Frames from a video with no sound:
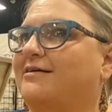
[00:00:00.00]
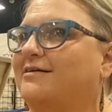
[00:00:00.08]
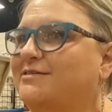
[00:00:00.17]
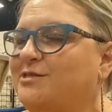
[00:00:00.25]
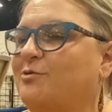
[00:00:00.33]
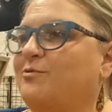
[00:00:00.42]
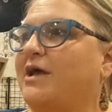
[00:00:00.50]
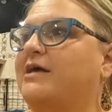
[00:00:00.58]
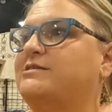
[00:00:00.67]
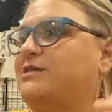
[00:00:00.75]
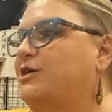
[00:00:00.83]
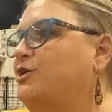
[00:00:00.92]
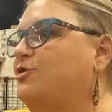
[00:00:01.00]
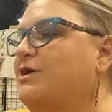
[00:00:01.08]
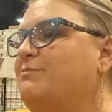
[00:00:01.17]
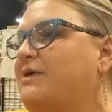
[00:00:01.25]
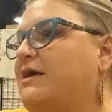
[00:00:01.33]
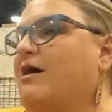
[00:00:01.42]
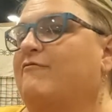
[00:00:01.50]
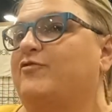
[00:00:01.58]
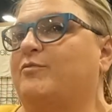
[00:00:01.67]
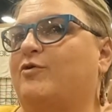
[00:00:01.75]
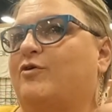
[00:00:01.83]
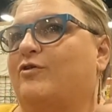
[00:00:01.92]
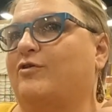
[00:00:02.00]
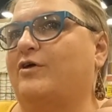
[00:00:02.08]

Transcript: so, yes, you can be comfortable